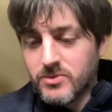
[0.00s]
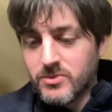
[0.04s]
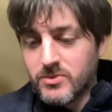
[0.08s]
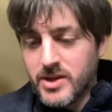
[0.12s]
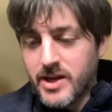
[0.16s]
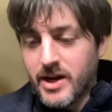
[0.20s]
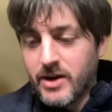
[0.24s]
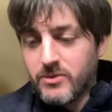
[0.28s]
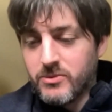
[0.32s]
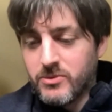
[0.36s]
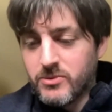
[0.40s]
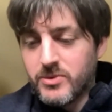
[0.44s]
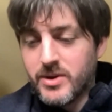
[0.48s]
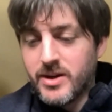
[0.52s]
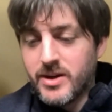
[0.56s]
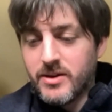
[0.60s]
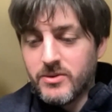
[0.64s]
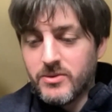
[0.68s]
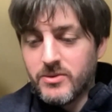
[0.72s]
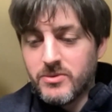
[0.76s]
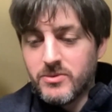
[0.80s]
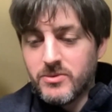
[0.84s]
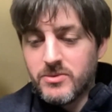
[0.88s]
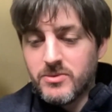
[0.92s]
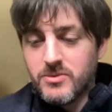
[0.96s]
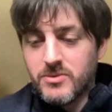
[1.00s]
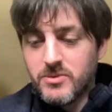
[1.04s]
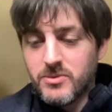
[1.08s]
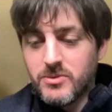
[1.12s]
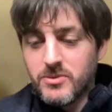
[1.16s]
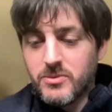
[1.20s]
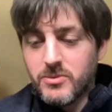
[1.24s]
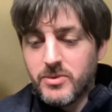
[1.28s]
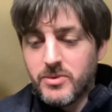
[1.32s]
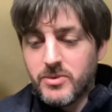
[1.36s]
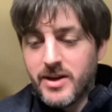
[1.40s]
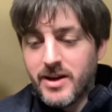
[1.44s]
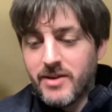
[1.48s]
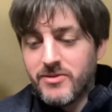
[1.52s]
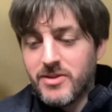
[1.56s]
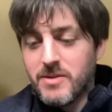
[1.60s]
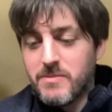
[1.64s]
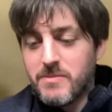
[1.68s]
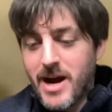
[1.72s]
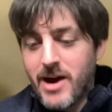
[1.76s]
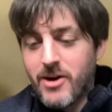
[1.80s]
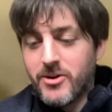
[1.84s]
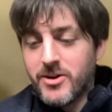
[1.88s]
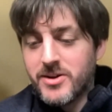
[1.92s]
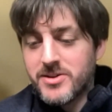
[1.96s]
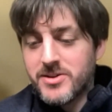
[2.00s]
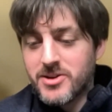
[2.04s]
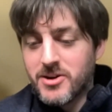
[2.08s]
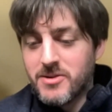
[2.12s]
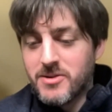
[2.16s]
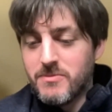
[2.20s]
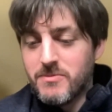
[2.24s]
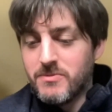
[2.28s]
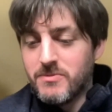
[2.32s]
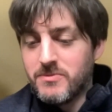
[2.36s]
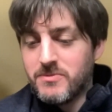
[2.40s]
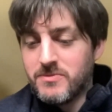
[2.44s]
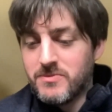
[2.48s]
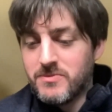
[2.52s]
the power to start